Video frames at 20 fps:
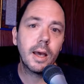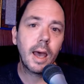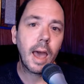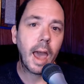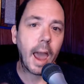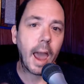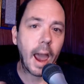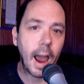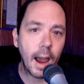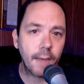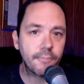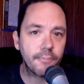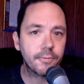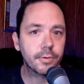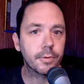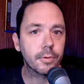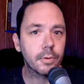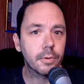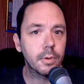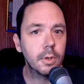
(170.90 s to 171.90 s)
after.
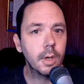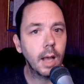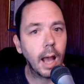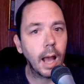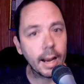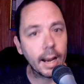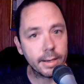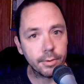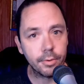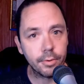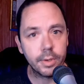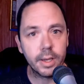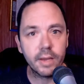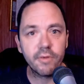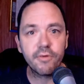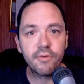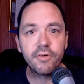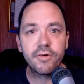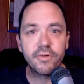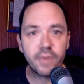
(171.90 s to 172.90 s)
I do get
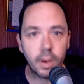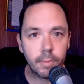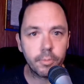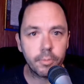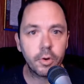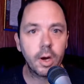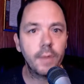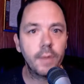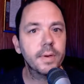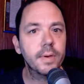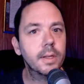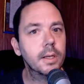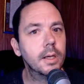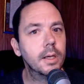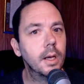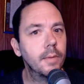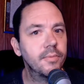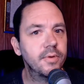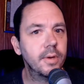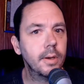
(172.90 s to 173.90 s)
some traffic that
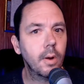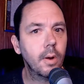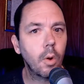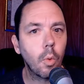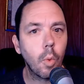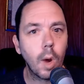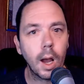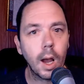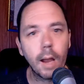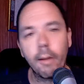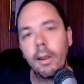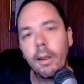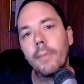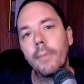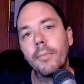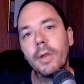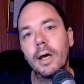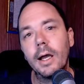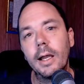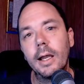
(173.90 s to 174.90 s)
comes in while I'm
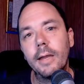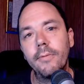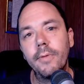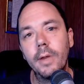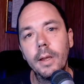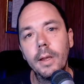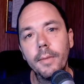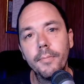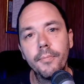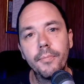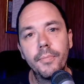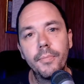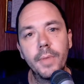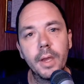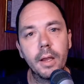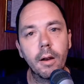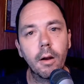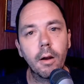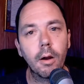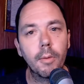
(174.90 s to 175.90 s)
live that
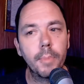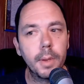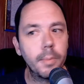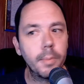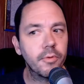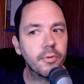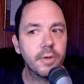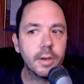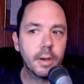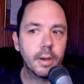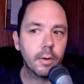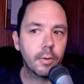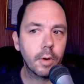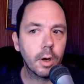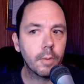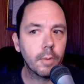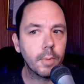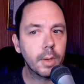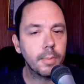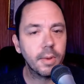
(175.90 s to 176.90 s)
are people that don't know
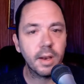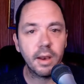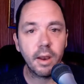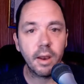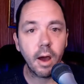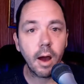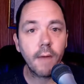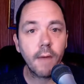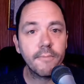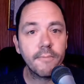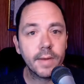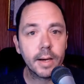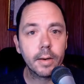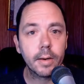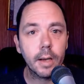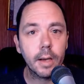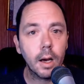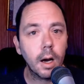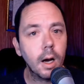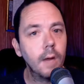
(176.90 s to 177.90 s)
me, but not very
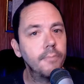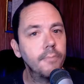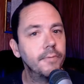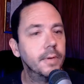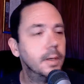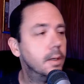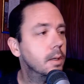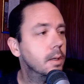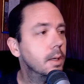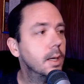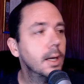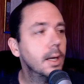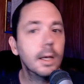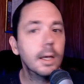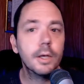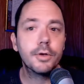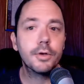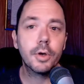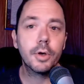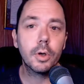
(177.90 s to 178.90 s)
often.
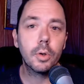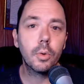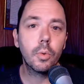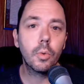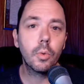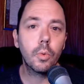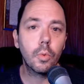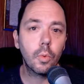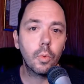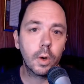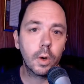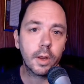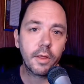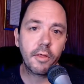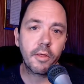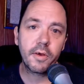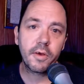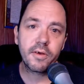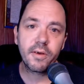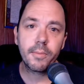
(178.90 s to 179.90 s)
So one of the
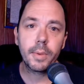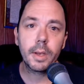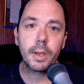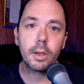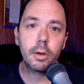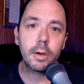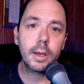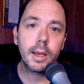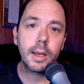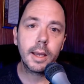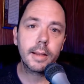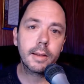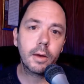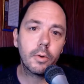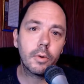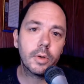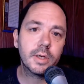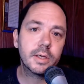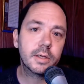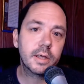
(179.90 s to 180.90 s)
things I've been looking at, though,
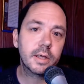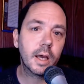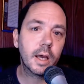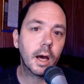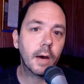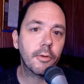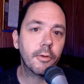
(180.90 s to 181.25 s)
is the other